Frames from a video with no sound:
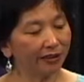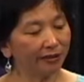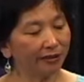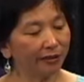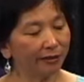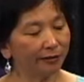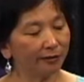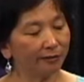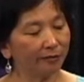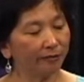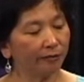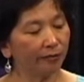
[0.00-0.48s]

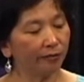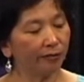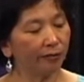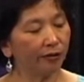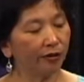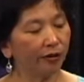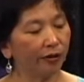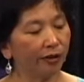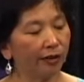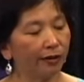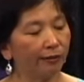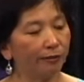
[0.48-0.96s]
I'm,
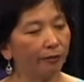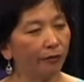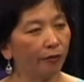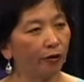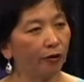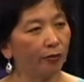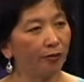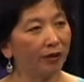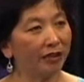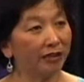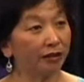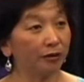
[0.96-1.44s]
I'm
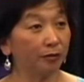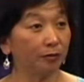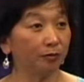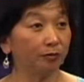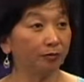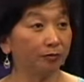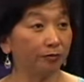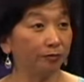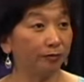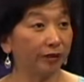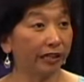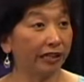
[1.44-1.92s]
hoping to
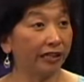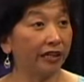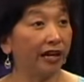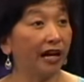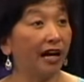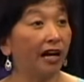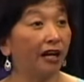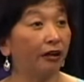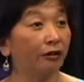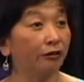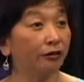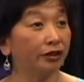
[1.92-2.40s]
bring a
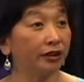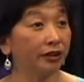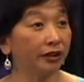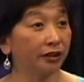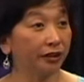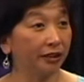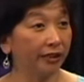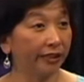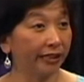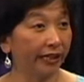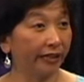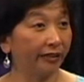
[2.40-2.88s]
house
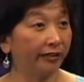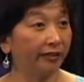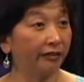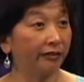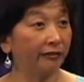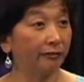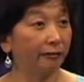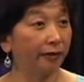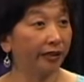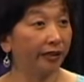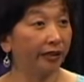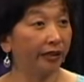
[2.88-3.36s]

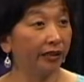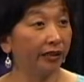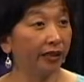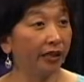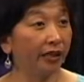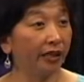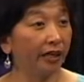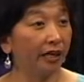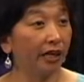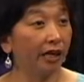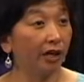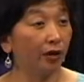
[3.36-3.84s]
together where
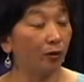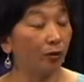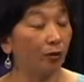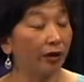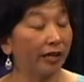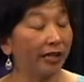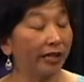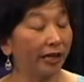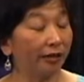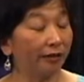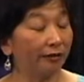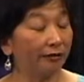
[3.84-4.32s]

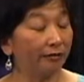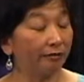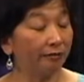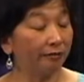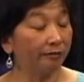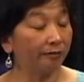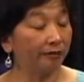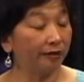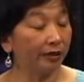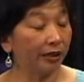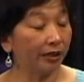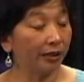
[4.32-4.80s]
where young
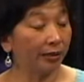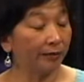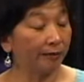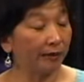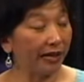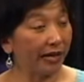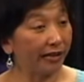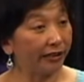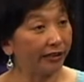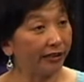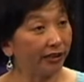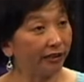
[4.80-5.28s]
um,
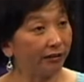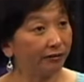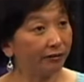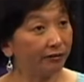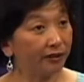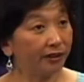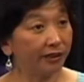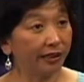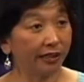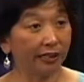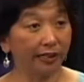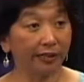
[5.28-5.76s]

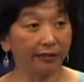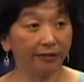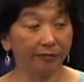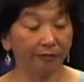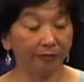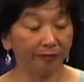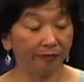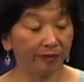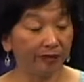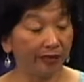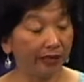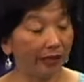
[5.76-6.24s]
adults
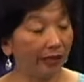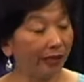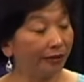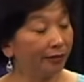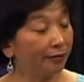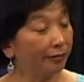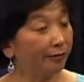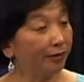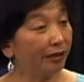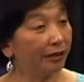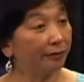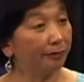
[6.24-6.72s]
and p-
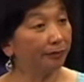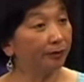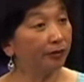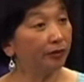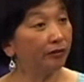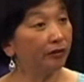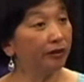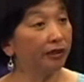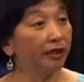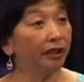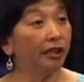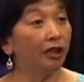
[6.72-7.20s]
other
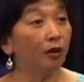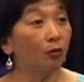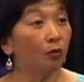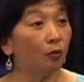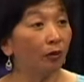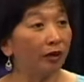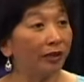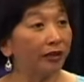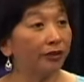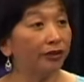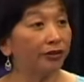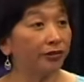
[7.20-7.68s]
people
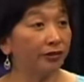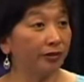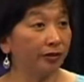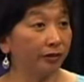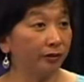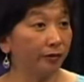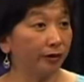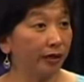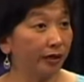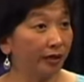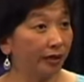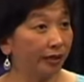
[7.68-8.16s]
want
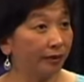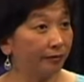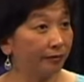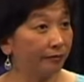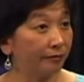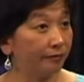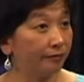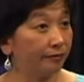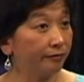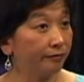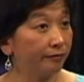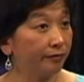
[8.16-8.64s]
to
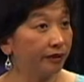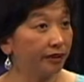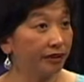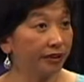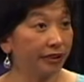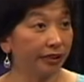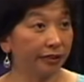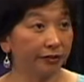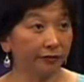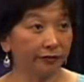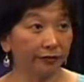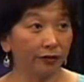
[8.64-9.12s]
um,
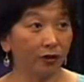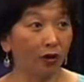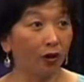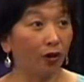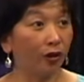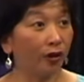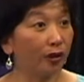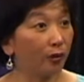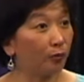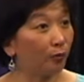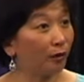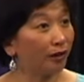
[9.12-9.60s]
serve
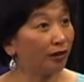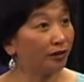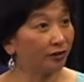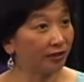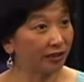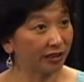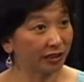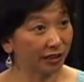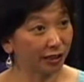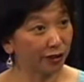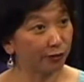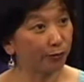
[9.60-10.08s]
God and want to
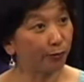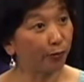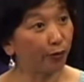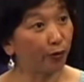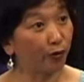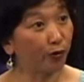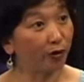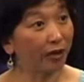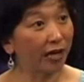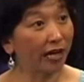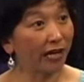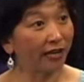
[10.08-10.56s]
serve
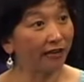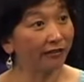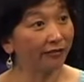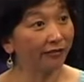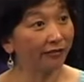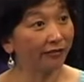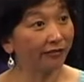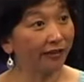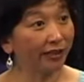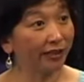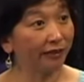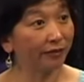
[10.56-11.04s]
pro
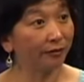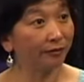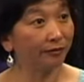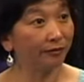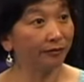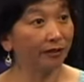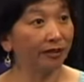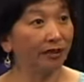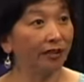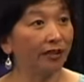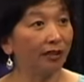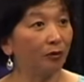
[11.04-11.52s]
life and
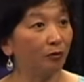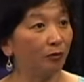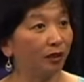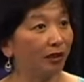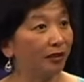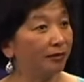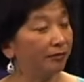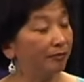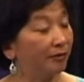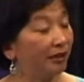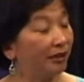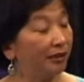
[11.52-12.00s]

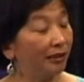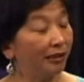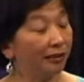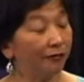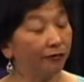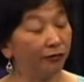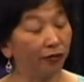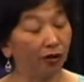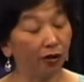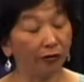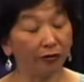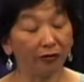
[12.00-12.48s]
want to be
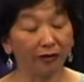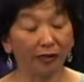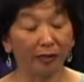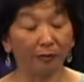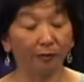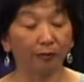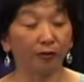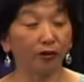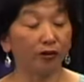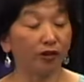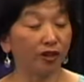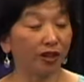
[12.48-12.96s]
involved in our
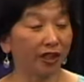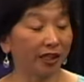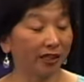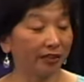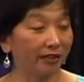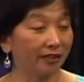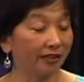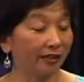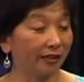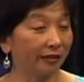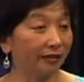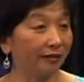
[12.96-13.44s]

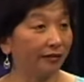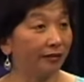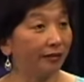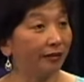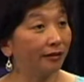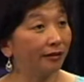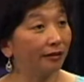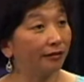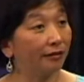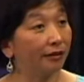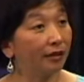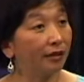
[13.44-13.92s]
projects like
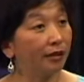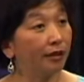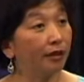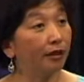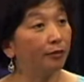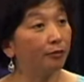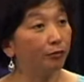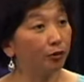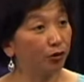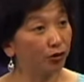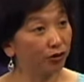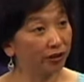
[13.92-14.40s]
the
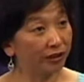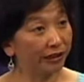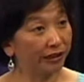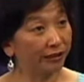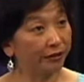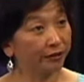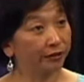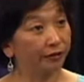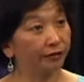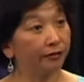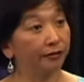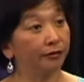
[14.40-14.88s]

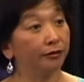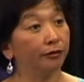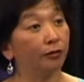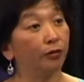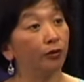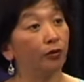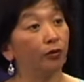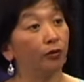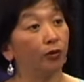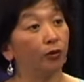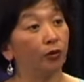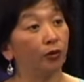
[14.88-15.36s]
musical
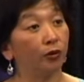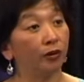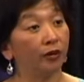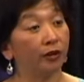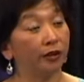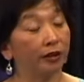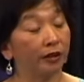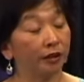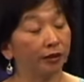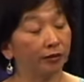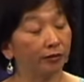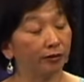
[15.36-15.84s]
or
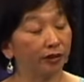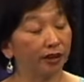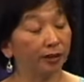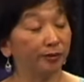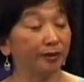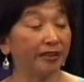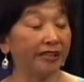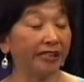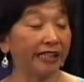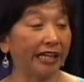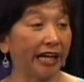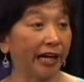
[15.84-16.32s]
the
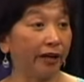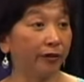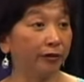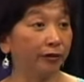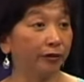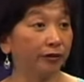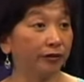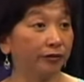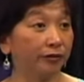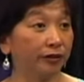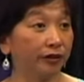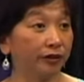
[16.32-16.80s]
Christmas
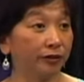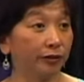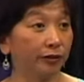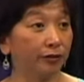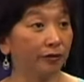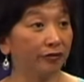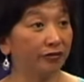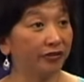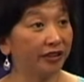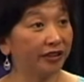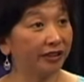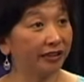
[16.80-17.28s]
carols
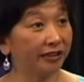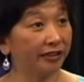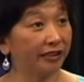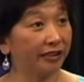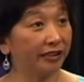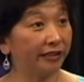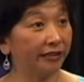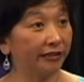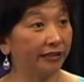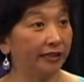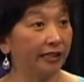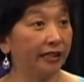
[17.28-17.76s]
or
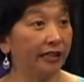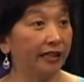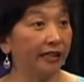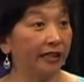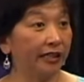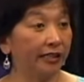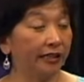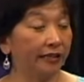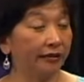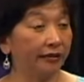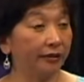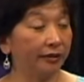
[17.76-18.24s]
visiting
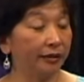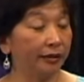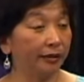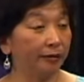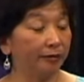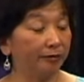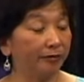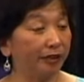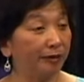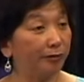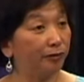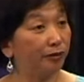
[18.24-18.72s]
uh,
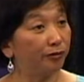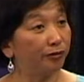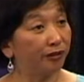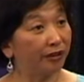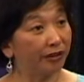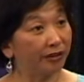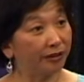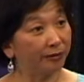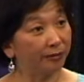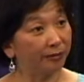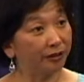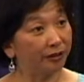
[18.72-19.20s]
people with
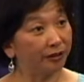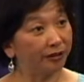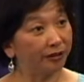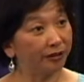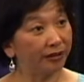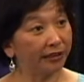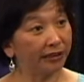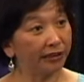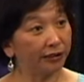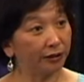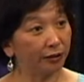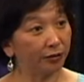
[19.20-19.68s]

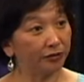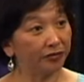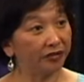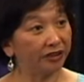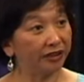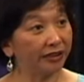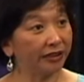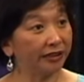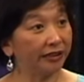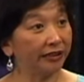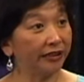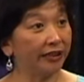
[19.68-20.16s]
disabilities or
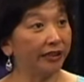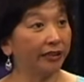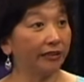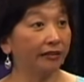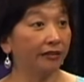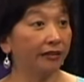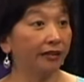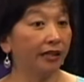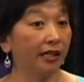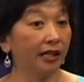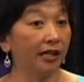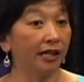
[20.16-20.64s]

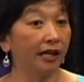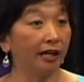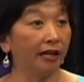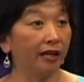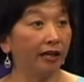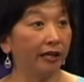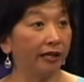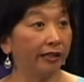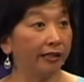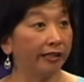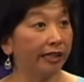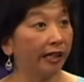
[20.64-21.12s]
visiting
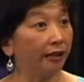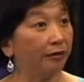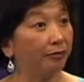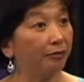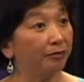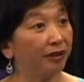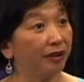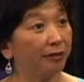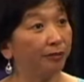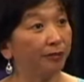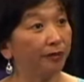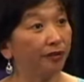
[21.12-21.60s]
uh, young
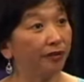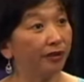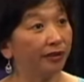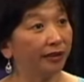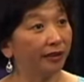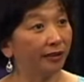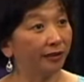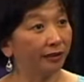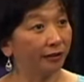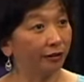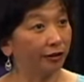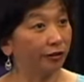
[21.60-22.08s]
people
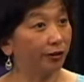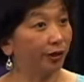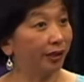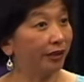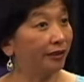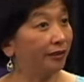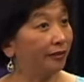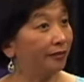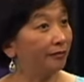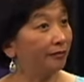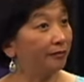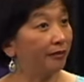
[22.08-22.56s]
that are
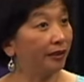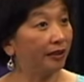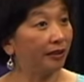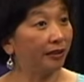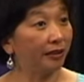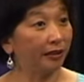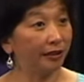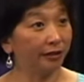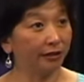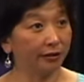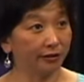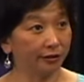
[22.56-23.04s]
threatened
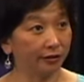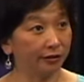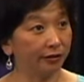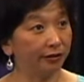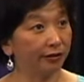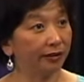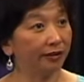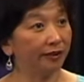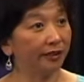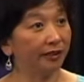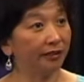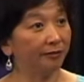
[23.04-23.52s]
by
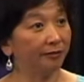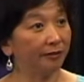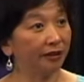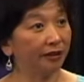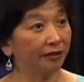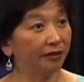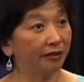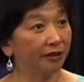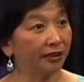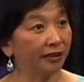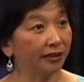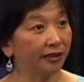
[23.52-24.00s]
suicide
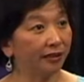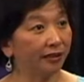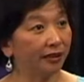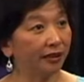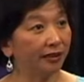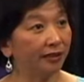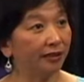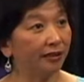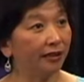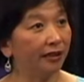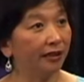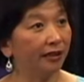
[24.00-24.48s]
because I
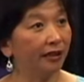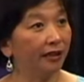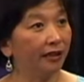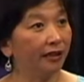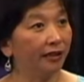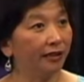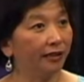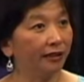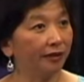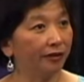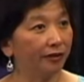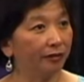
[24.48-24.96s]
think
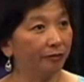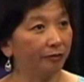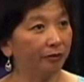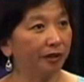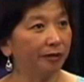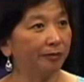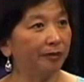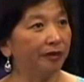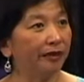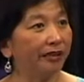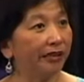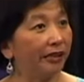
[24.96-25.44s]
you know
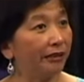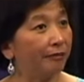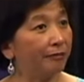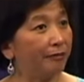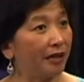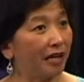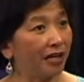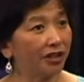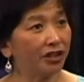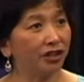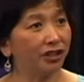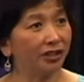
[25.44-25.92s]
people get
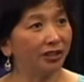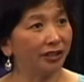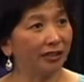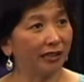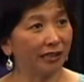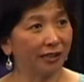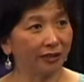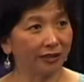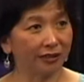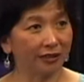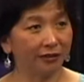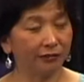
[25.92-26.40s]

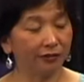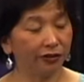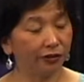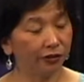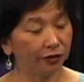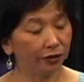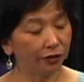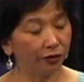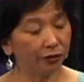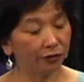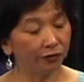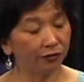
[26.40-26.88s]
marginalized even
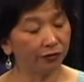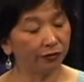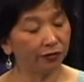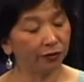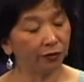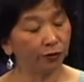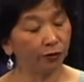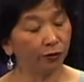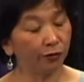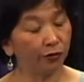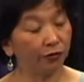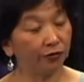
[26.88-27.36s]
youth
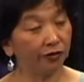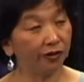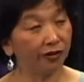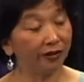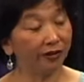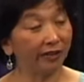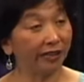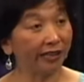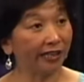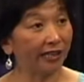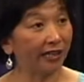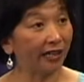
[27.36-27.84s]
who
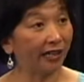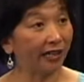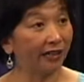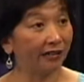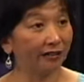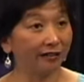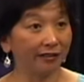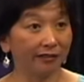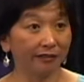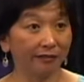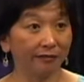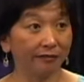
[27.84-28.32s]
feel they
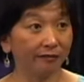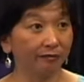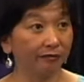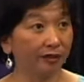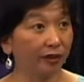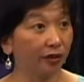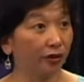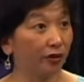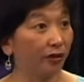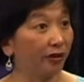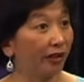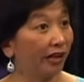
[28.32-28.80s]
can't
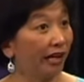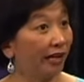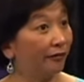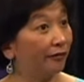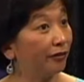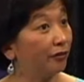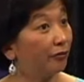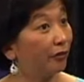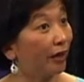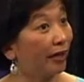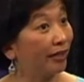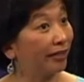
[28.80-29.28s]
you know have
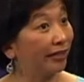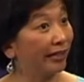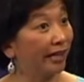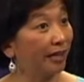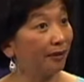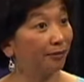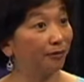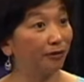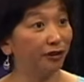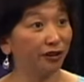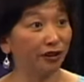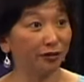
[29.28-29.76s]
the right
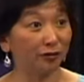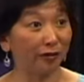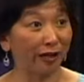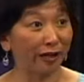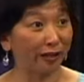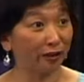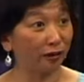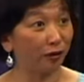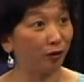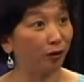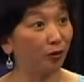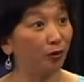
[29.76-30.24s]
labels the
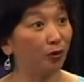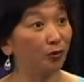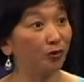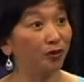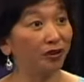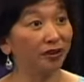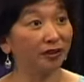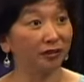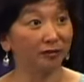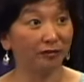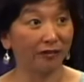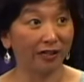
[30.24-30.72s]
right
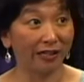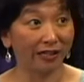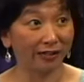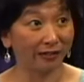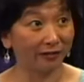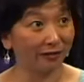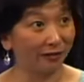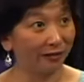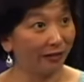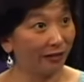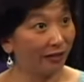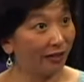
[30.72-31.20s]
clothes the right
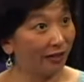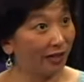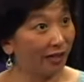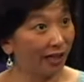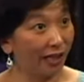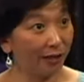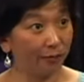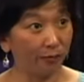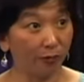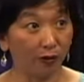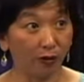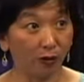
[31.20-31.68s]

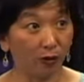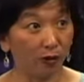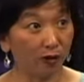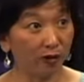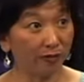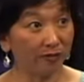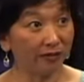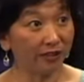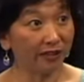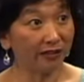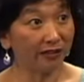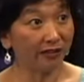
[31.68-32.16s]

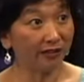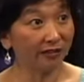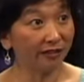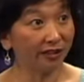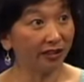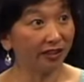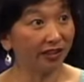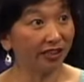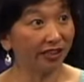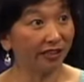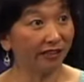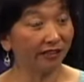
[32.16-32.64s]
employment.
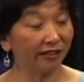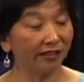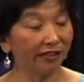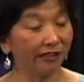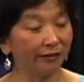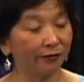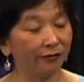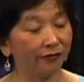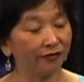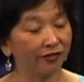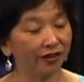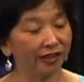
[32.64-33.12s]
So they think,
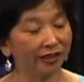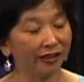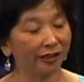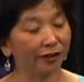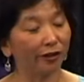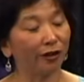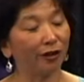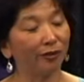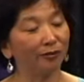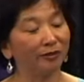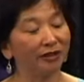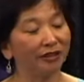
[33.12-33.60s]
inverted
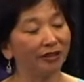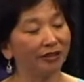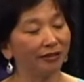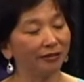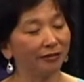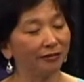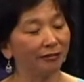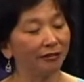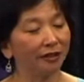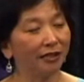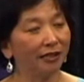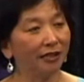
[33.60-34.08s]
commas, you
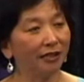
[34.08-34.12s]
know,